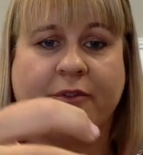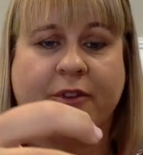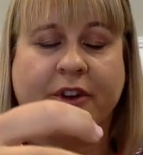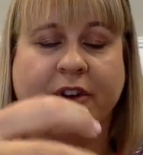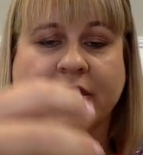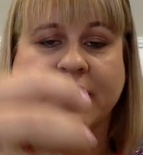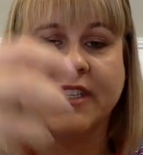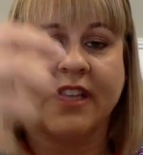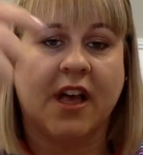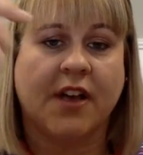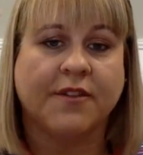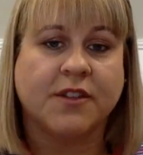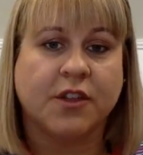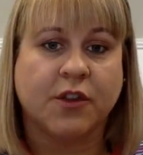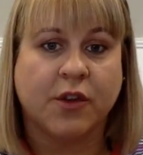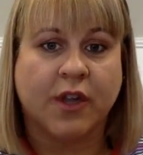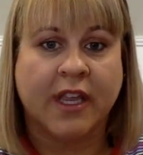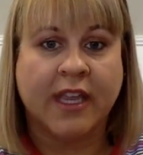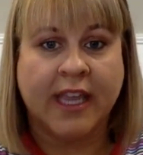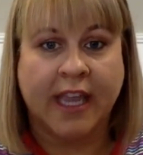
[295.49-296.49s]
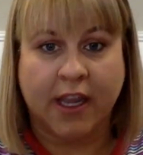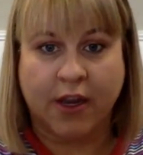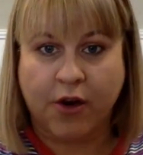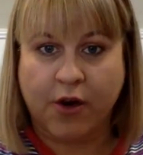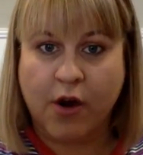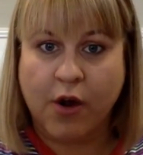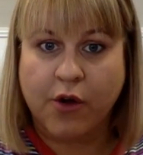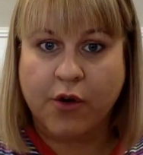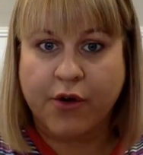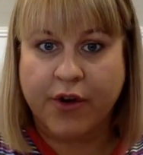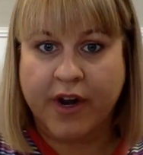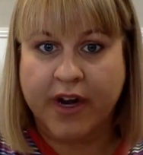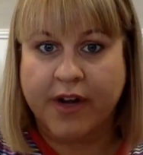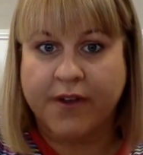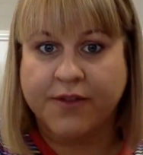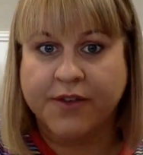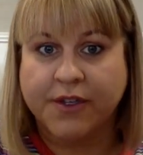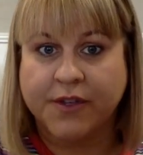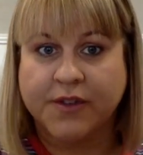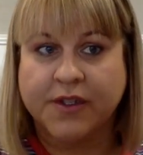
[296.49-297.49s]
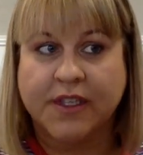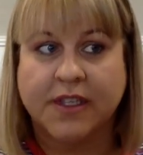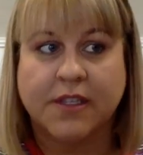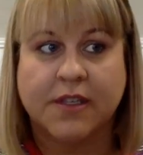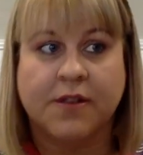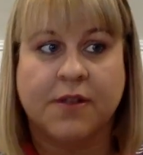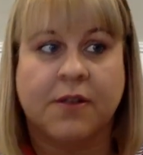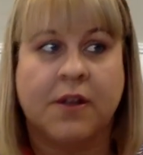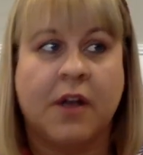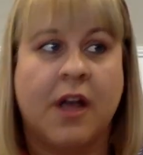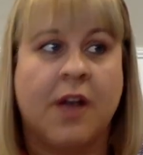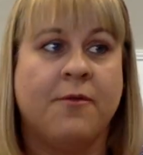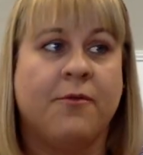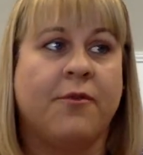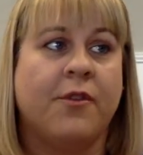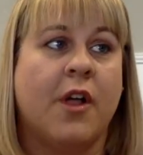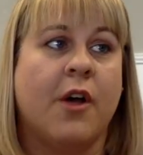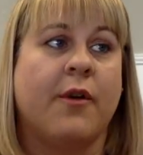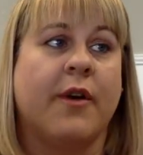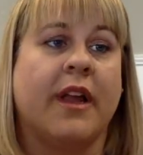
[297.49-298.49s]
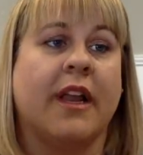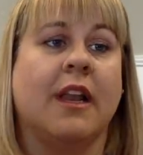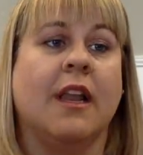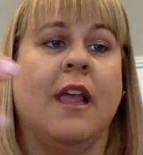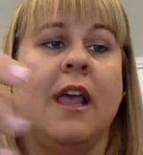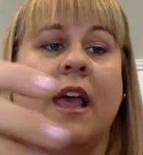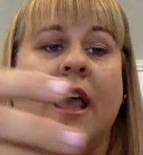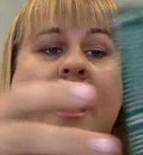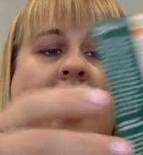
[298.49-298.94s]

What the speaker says: for yourself so you can get your own creative juices flowing.